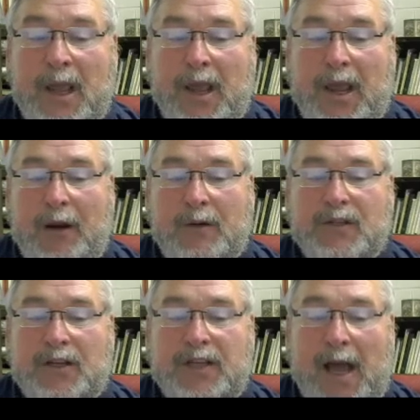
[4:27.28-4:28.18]
Here
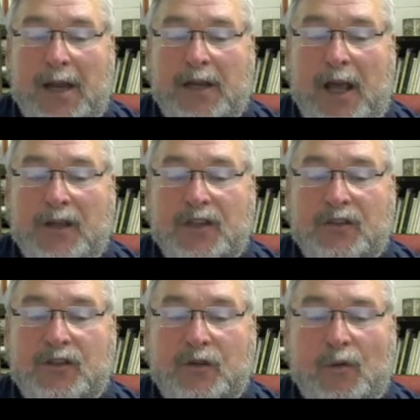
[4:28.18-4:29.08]
is a diagnostic
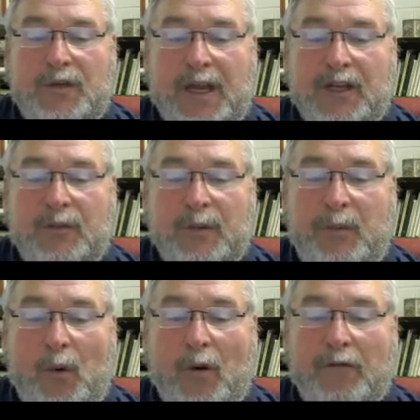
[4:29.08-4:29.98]
soil test
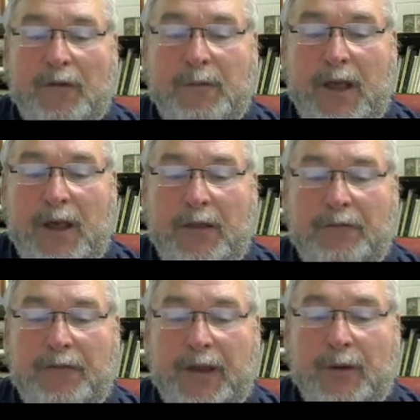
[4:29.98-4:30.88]
report from another
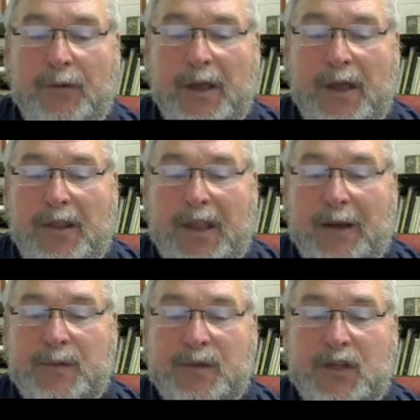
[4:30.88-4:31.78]
field
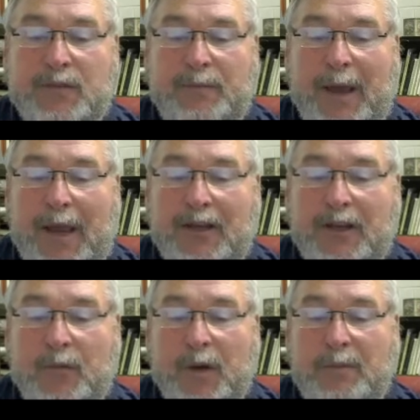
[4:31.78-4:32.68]
that was
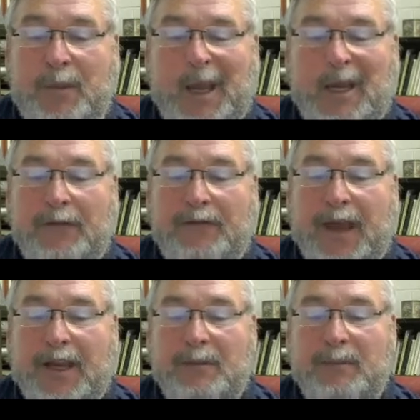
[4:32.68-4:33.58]
suspected with being
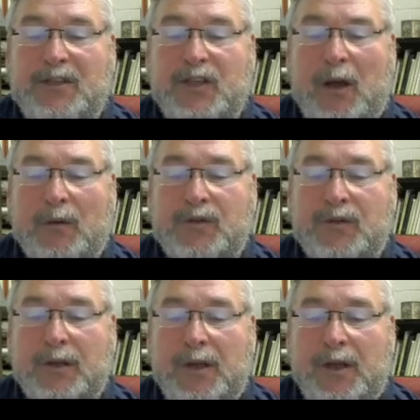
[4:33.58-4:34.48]
affected by
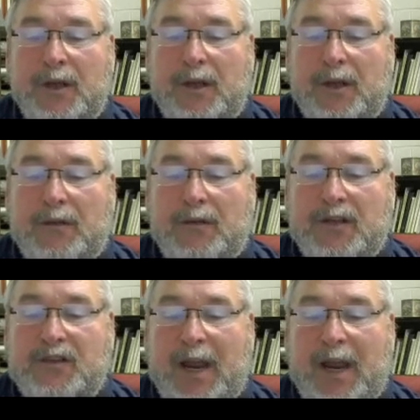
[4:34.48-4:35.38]
salts. The
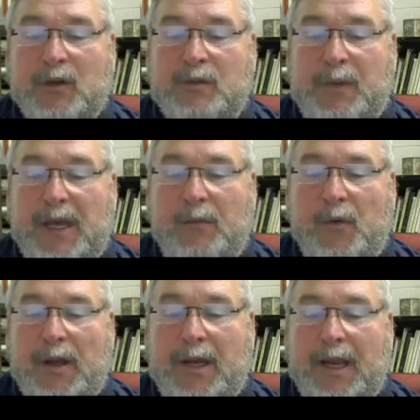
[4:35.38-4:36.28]
samples
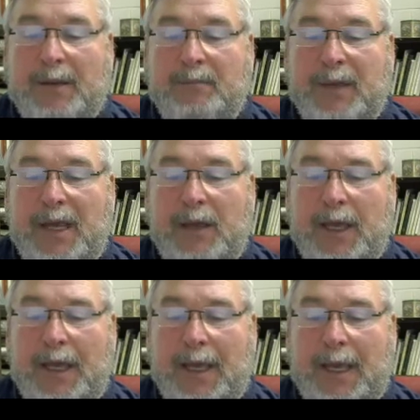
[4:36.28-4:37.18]
B1 and
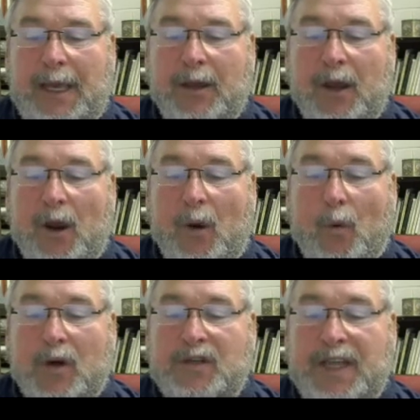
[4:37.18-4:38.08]
BE
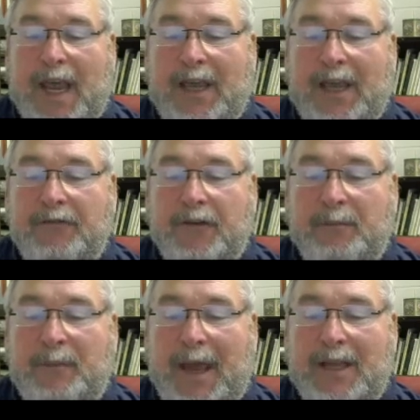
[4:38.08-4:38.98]
were taken
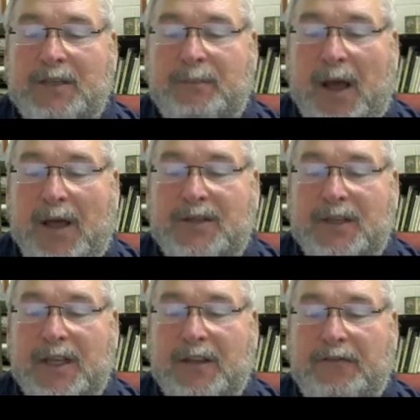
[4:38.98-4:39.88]
from bad
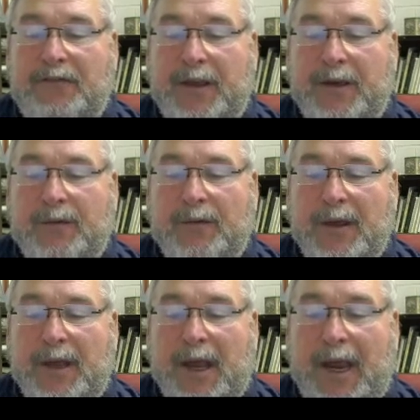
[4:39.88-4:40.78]
spots in the field,
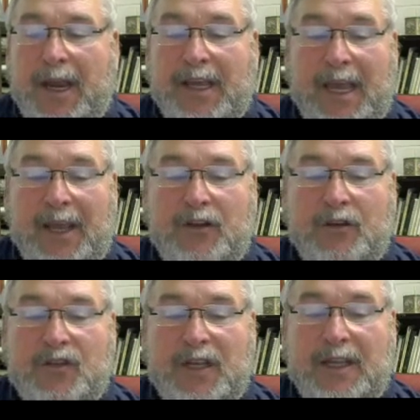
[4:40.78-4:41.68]
and again
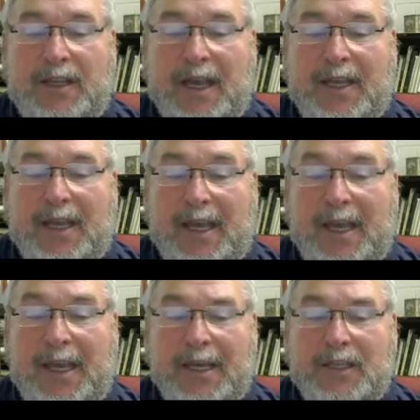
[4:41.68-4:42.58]
you see that the
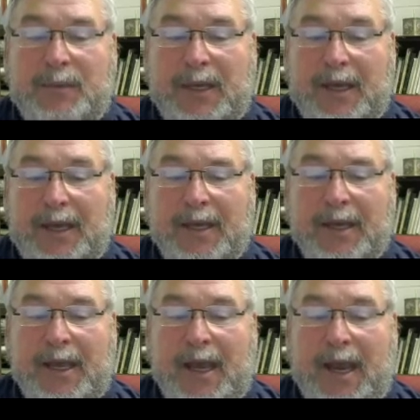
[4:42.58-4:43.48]
ESP
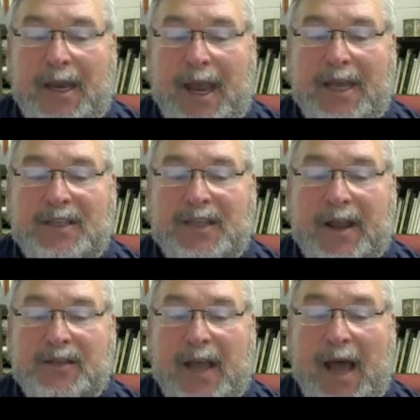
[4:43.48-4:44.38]
and
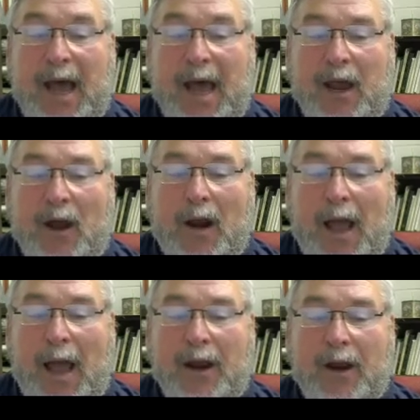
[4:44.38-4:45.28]
SSI are
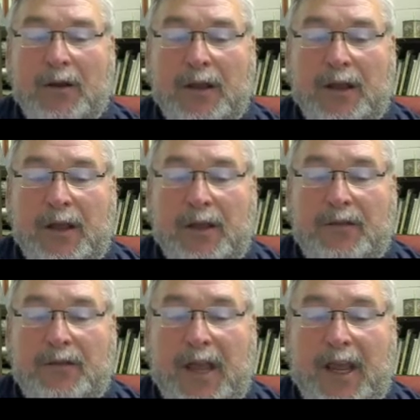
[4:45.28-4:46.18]
higher
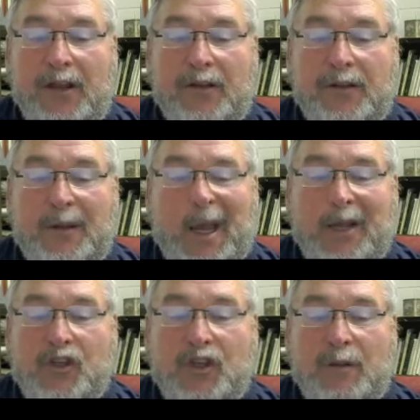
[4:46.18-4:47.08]
than they
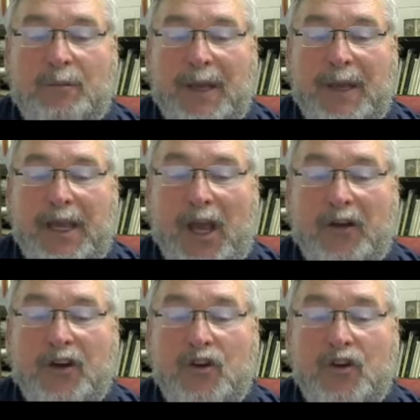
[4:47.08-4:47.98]
should be
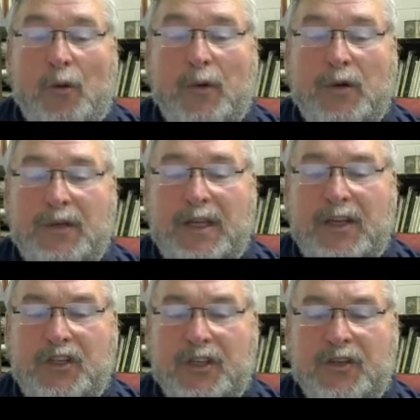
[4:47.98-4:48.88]
under normal
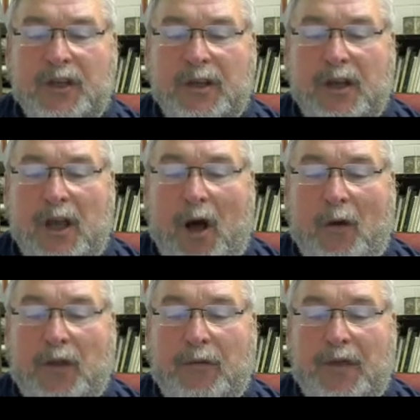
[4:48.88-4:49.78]
conditions,
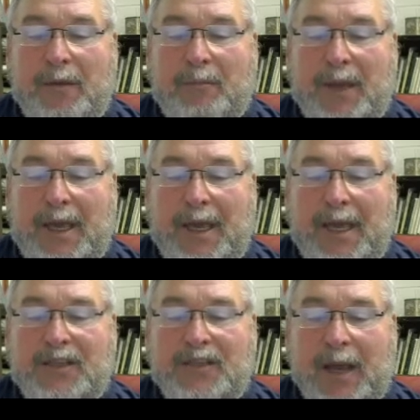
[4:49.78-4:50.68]
although the
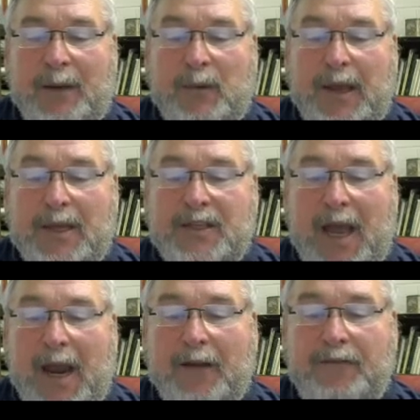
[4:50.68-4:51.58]
BE sample has
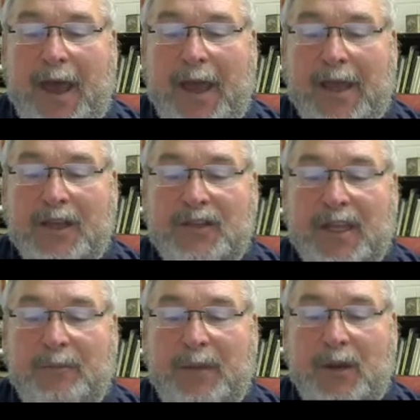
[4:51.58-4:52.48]
higher values
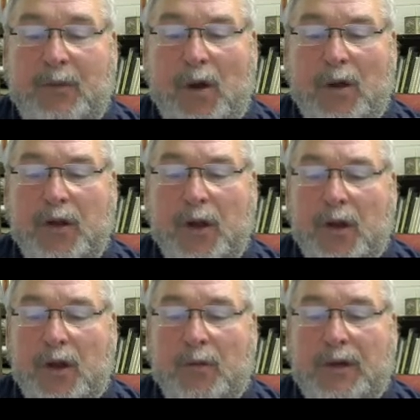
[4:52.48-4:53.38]
than the B1,
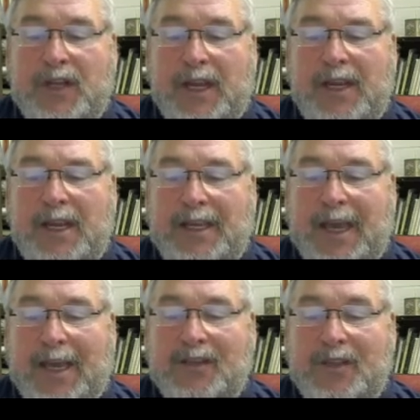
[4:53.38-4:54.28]
which
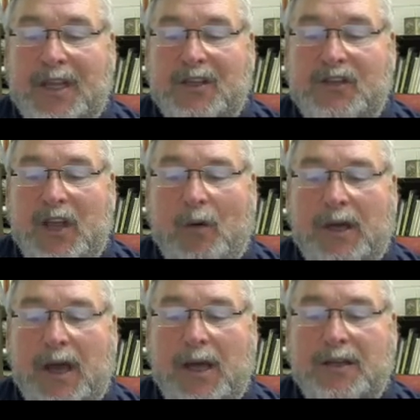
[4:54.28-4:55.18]
indicates that the
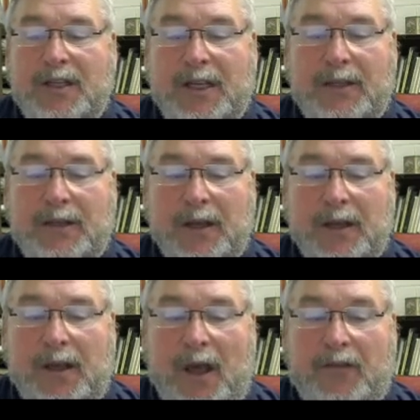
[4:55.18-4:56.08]
salt content
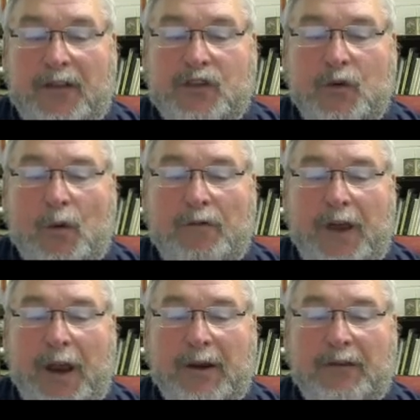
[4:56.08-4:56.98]
of the soil
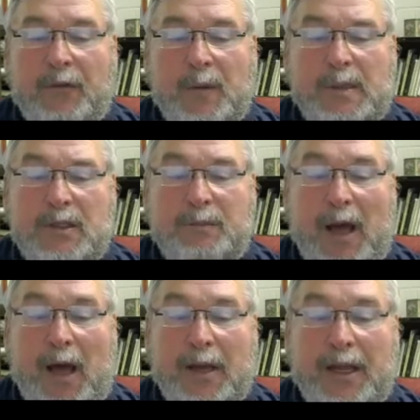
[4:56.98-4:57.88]
varied from one
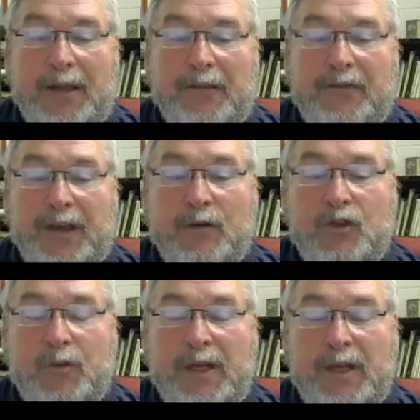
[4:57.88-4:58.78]
spot in the field
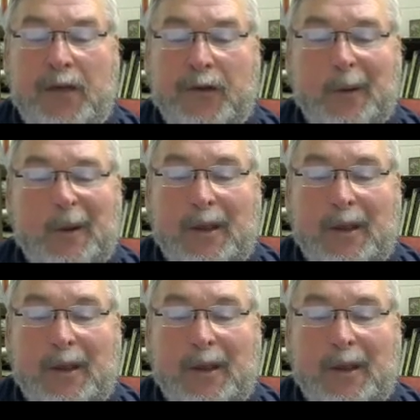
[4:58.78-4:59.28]
to another.